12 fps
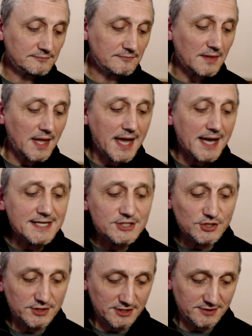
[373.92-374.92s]
As
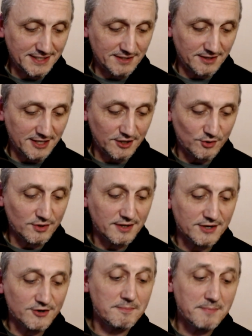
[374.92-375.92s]
you no doubt know,
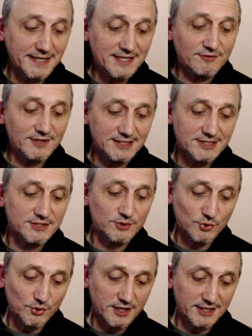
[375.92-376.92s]
there are many religious
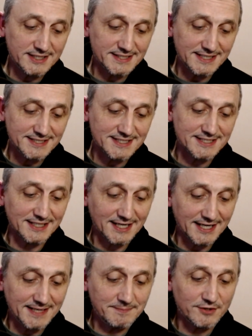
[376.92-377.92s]
organizations that
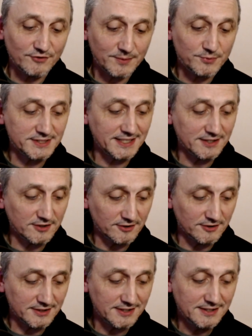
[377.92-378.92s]
claim to represent
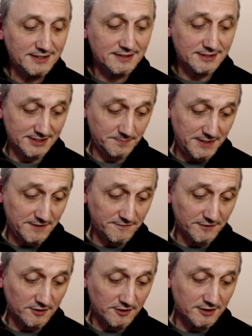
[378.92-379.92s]
God, to speak for
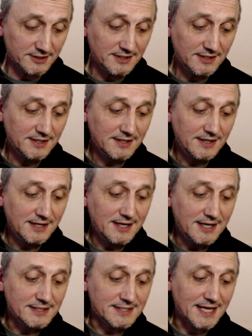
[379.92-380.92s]
God,
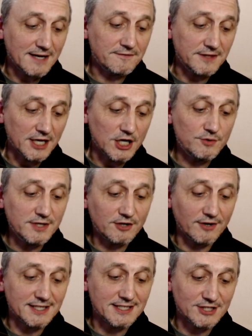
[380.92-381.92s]
to have the only
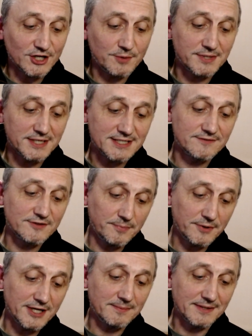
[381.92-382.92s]
correct interpretation of the
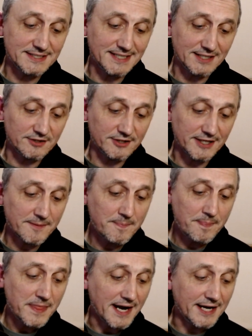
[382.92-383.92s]
Bible, etc.
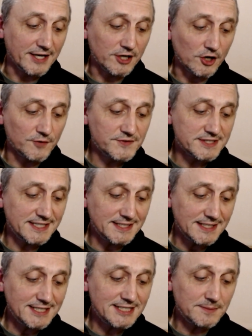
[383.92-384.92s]
And I obviously
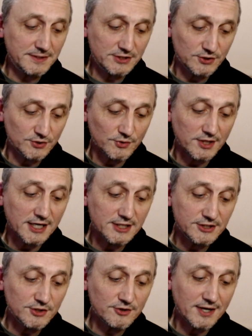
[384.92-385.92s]
need to be sure that I
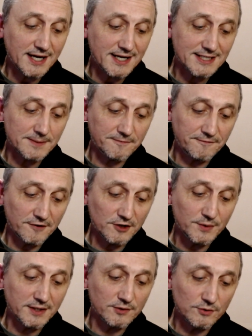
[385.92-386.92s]
do not end up
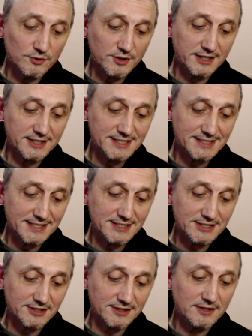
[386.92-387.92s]
following an
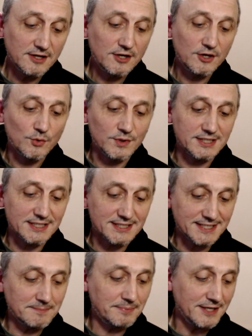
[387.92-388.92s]
organization which is
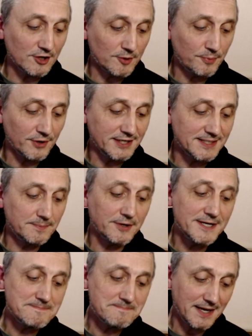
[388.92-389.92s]
simply operated by
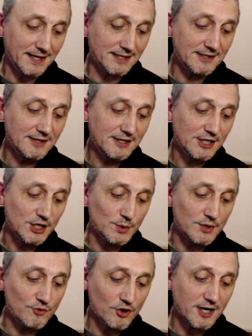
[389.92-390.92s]
men who are
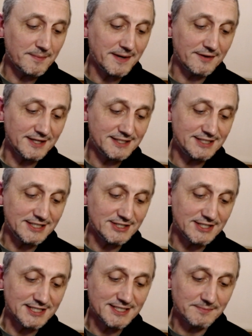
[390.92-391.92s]
wrong about their
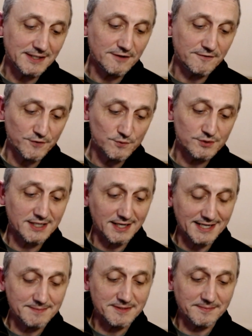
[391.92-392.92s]
teachings and make false
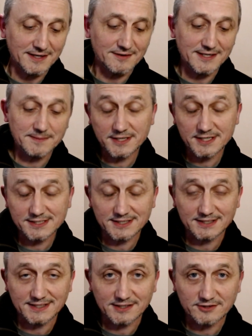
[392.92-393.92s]
claims about their past,
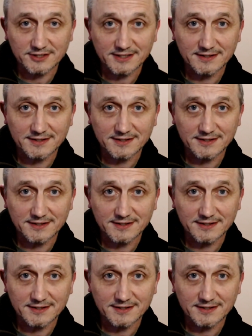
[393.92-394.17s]
etc.